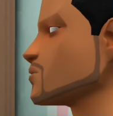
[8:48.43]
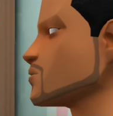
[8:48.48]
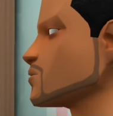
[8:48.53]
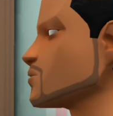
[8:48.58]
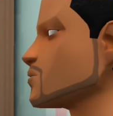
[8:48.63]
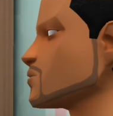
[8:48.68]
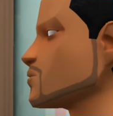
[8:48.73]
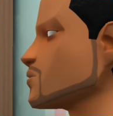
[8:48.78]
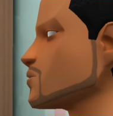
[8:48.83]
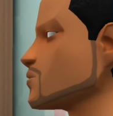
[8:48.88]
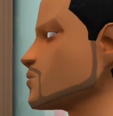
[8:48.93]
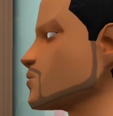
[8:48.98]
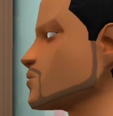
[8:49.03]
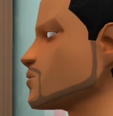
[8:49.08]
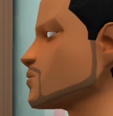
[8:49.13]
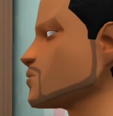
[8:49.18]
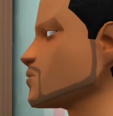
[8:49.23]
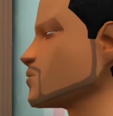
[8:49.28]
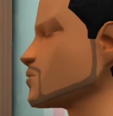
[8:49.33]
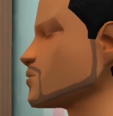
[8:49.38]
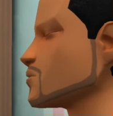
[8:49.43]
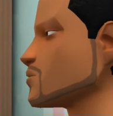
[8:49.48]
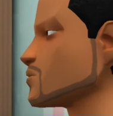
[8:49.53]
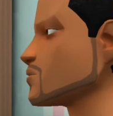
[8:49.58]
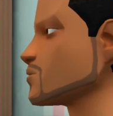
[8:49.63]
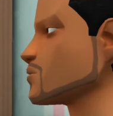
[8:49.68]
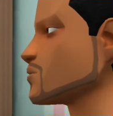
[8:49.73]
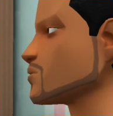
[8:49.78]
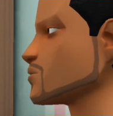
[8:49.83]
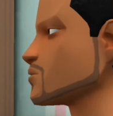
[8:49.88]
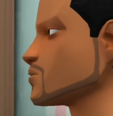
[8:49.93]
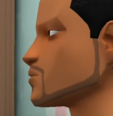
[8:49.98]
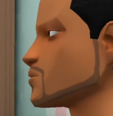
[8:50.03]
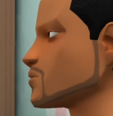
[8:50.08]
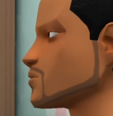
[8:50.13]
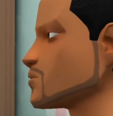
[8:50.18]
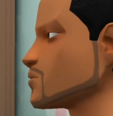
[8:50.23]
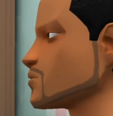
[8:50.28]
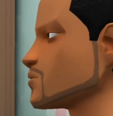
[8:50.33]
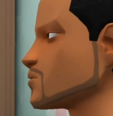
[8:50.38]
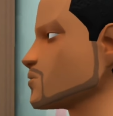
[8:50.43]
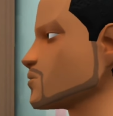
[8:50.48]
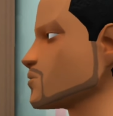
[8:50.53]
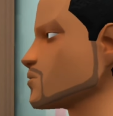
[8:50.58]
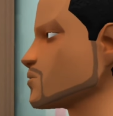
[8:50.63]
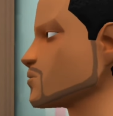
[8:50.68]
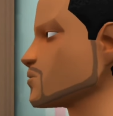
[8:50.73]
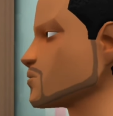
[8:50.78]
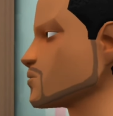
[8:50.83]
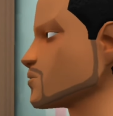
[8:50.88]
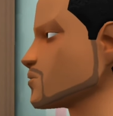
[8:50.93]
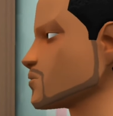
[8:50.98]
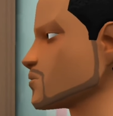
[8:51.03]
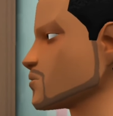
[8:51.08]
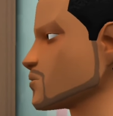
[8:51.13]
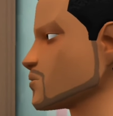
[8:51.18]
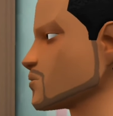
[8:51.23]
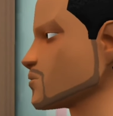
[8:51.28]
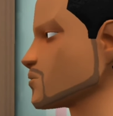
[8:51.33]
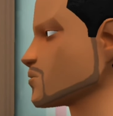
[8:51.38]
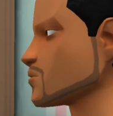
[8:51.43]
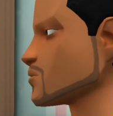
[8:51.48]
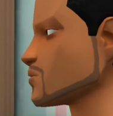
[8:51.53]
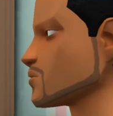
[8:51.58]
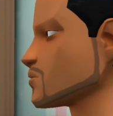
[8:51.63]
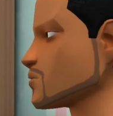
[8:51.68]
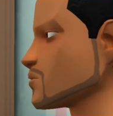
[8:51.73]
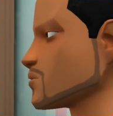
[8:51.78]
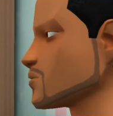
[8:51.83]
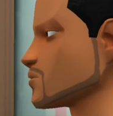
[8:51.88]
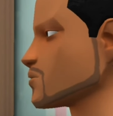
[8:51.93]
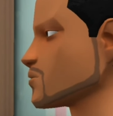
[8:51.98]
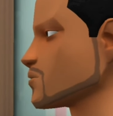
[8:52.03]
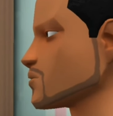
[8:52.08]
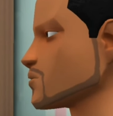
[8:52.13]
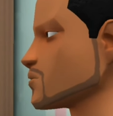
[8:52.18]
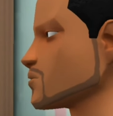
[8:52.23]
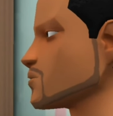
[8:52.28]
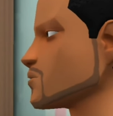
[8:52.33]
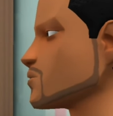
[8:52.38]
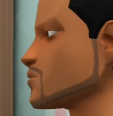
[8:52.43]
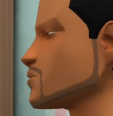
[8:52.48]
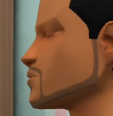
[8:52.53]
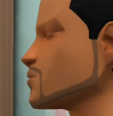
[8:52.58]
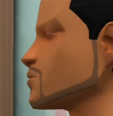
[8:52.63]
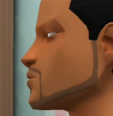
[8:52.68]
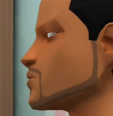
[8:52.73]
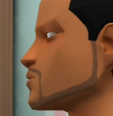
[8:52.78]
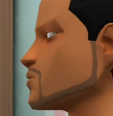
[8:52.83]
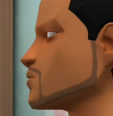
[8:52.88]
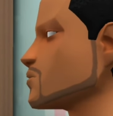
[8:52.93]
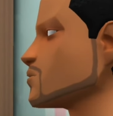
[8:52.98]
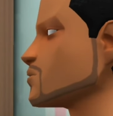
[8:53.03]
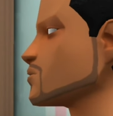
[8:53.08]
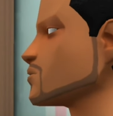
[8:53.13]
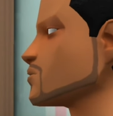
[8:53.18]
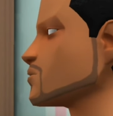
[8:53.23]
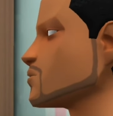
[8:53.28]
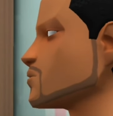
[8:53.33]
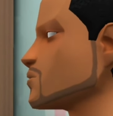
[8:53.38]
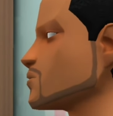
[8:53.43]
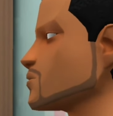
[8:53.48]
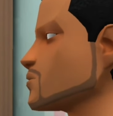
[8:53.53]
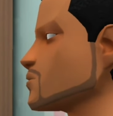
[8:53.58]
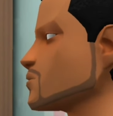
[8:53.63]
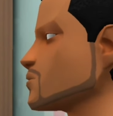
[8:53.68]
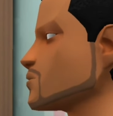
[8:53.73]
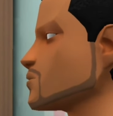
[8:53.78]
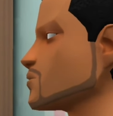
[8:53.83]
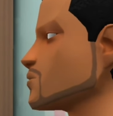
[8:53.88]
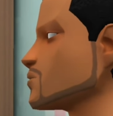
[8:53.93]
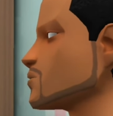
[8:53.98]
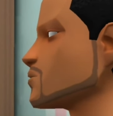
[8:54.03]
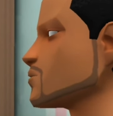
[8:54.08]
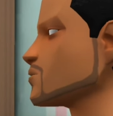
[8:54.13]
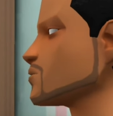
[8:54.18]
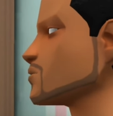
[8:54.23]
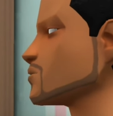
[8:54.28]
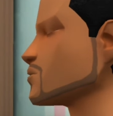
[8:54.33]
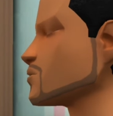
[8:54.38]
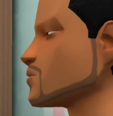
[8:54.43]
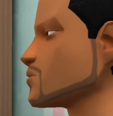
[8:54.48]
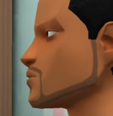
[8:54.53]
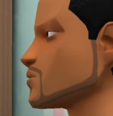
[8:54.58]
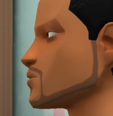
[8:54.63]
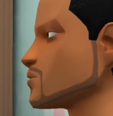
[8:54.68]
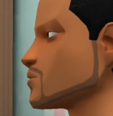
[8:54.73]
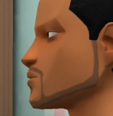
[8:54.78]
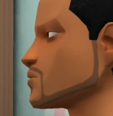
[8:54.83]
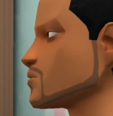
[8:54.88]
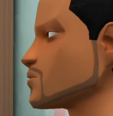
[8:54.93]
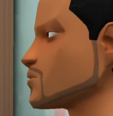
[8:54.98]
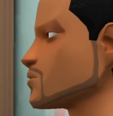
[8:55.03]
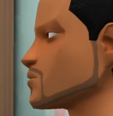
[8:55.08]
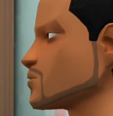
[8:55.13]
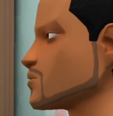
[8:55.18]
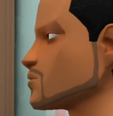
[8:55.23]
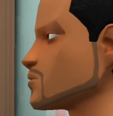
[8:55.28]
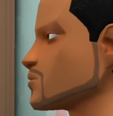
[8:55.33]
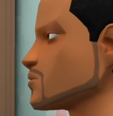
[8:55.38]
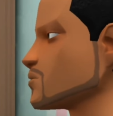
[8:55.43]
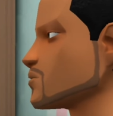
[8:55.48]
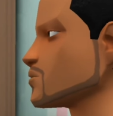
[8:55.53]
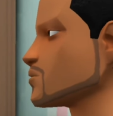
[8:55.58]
(silent)